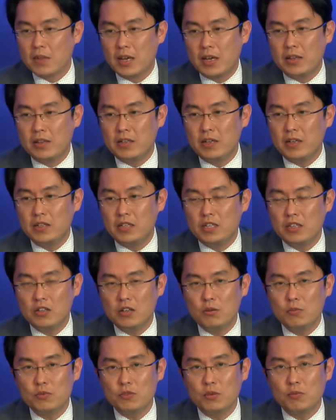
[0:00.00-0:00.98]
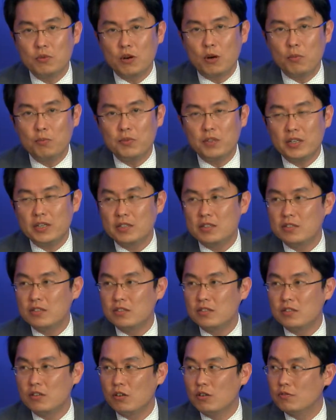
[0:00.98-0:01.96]
And then in terms of
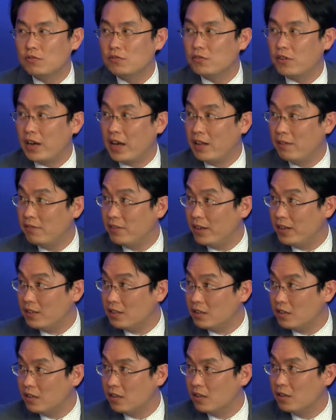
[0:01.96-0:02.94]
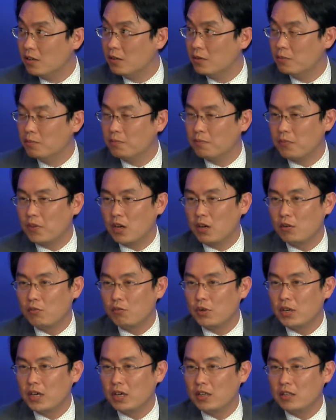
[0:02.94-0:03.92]
updates of LVAD,
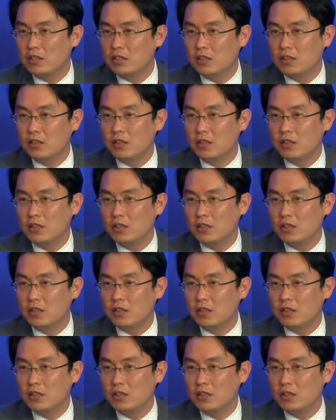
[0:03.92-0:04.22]
we had